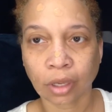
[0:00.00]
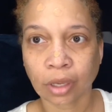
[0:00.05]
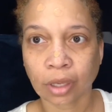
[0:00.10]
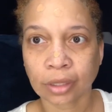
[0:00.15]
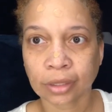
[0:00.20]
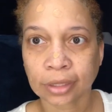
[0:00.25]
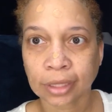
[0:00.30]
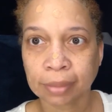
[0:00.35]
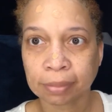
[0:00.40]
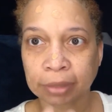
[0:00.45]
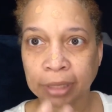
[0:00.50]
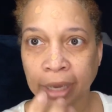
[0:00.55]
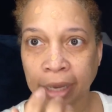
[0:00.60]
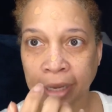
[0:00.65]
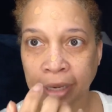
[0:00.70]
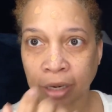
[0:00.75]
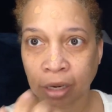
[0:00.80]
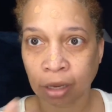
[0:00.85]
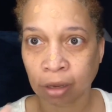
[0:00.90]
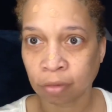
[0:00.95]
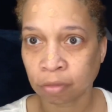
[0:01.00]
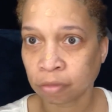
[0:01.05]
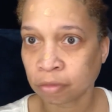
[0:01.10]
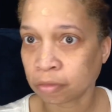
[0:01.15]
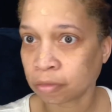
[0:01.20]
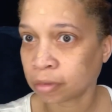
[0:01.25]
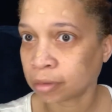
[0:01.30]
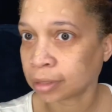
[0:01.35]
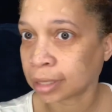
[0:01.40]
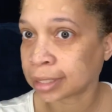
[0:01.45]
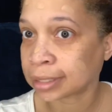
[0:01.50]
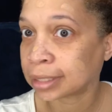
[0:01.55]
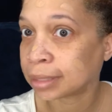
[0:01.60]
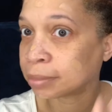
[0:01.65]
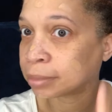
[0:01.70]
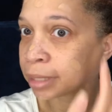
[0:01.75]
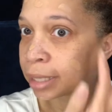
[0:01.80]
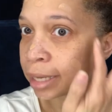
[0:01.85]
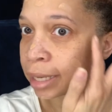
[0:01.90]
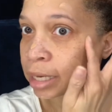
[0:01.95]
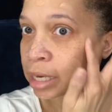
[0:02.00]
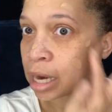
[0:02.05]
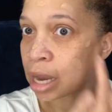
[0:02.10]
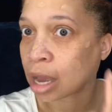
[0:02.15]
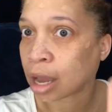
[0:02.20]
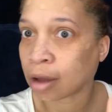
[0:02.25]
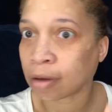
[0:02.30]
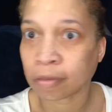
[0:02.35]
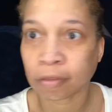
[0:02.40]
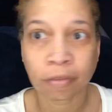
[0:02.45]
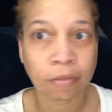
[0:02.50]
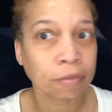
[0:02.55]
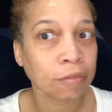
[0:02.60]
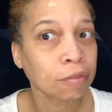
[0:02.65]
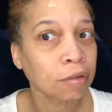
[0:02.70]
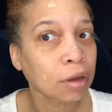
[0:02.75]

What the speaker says: Seems like enough. That seems like enough.